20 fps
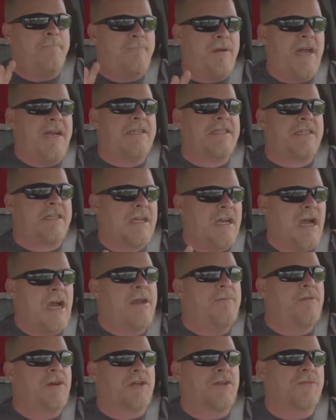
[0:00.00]
best
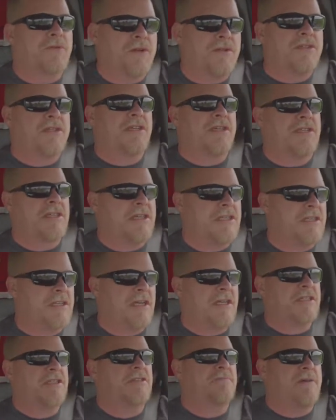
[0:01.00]
guidebook to Route
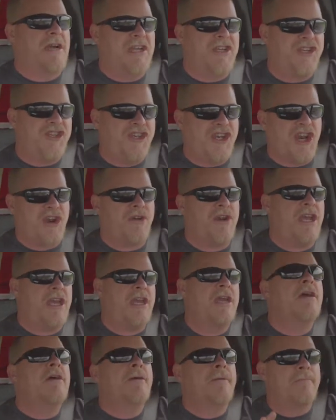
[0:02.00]
66 is by
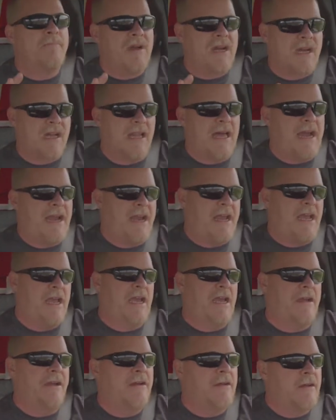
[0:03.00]
Jerry
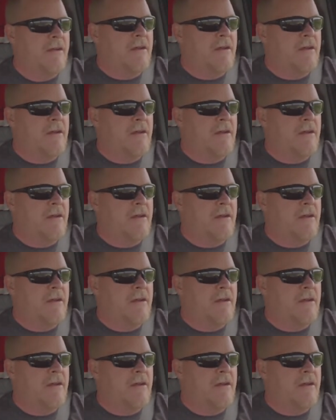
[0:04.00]
McClanahan.